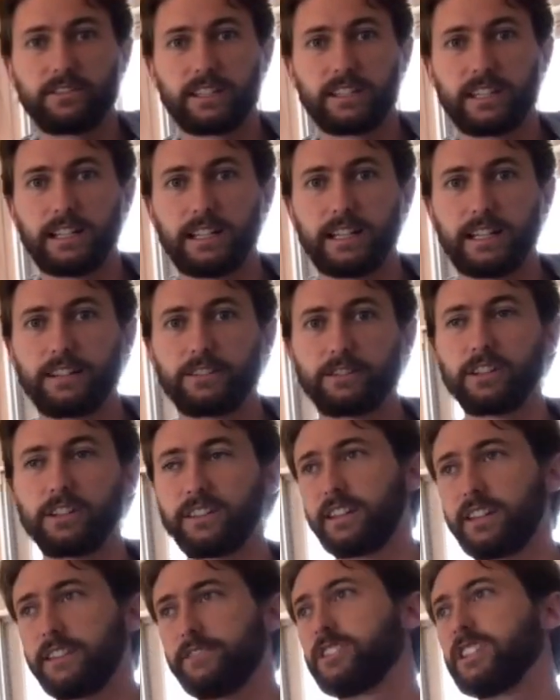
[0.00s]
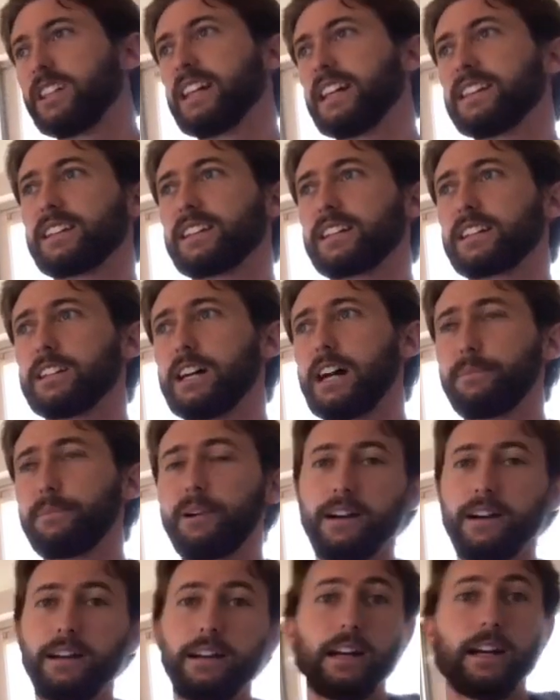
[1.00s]
DNA. So you can think of DNA as like a
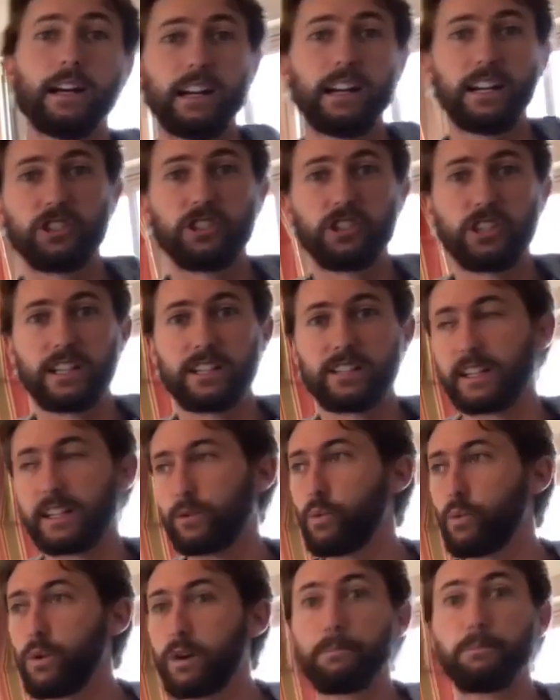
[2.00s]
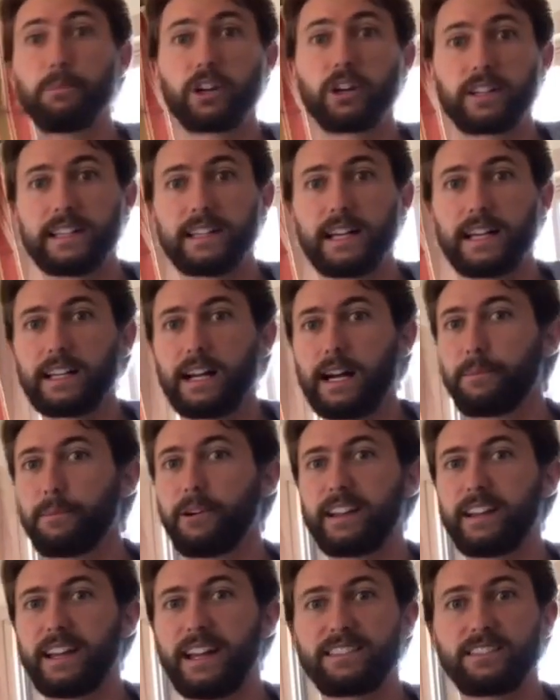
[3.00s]
library. A gene is like one book in that library
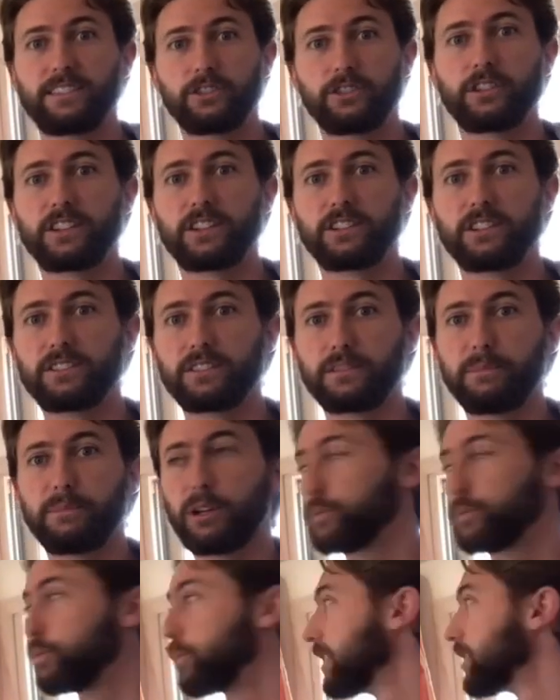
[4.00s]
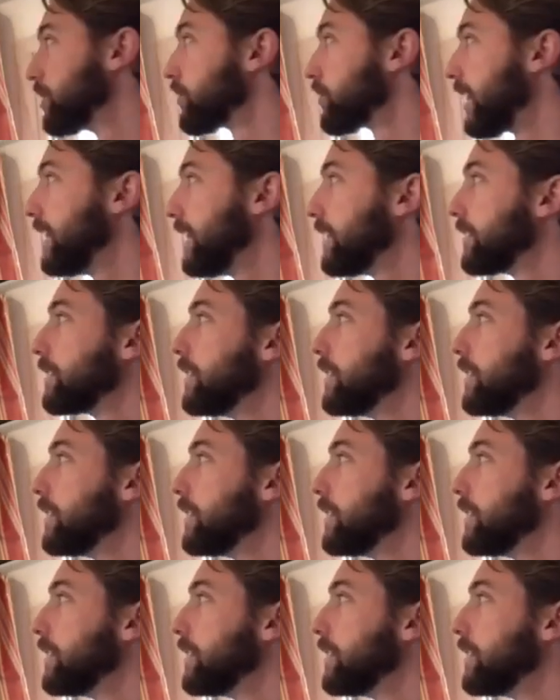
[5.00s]
that has instructions to build one trait.